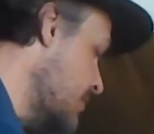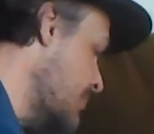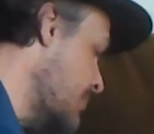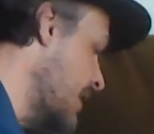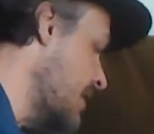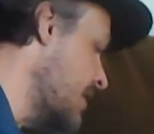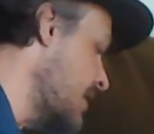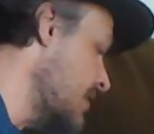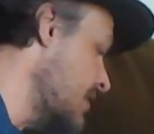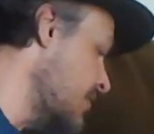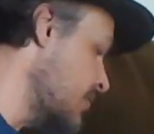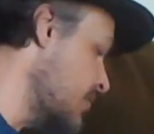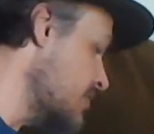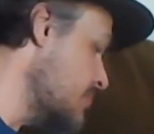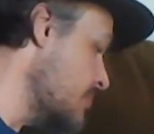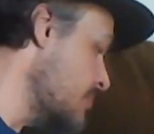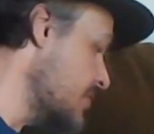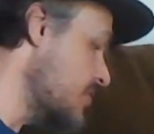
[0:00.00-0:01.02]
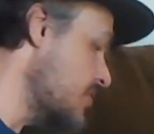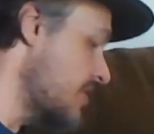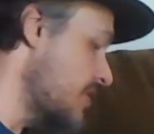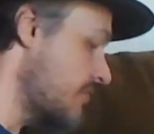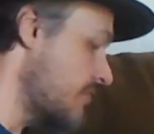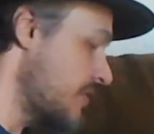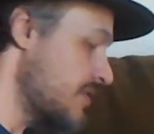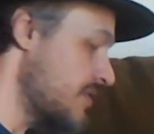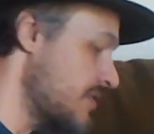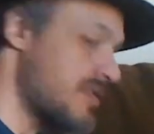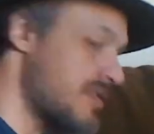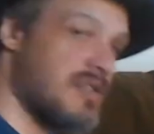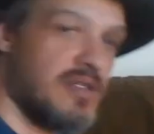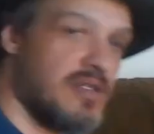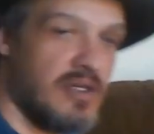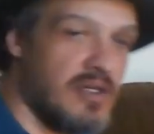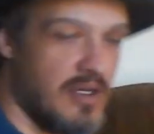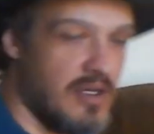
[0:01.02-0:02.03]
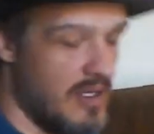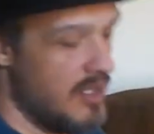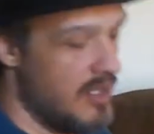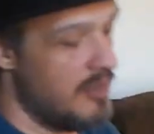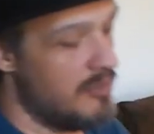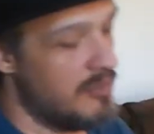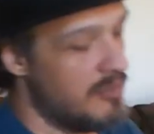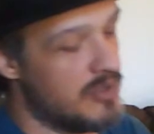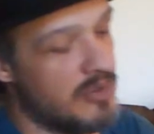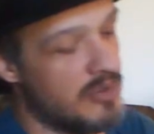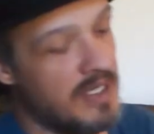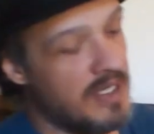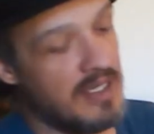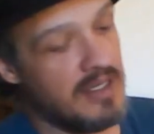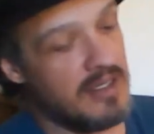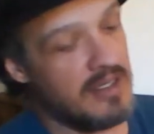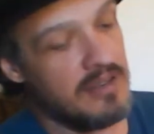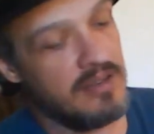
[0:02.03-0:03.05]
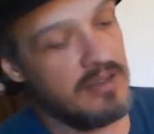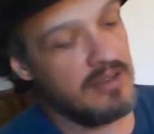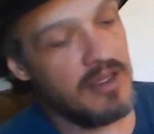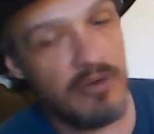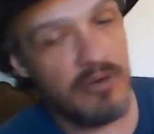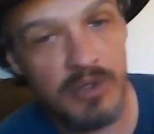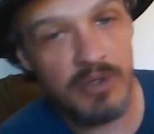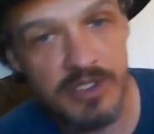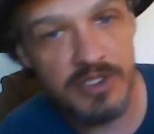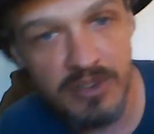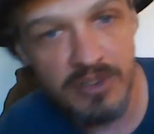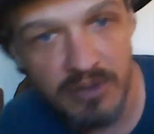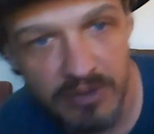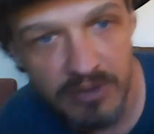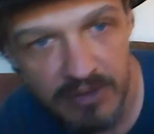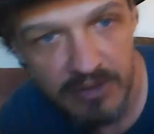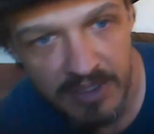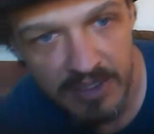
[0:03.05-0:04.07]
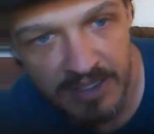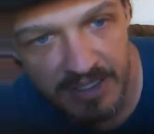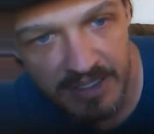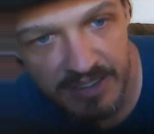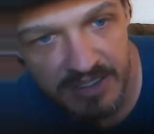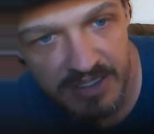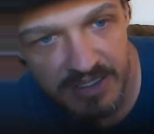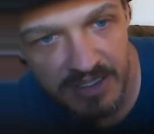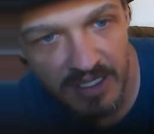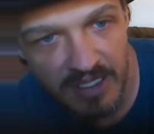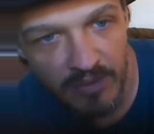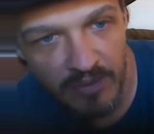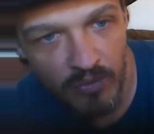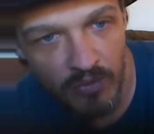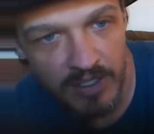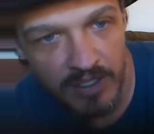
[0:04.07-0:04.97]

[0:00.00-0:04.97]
You might not notice much difference between the original and this. I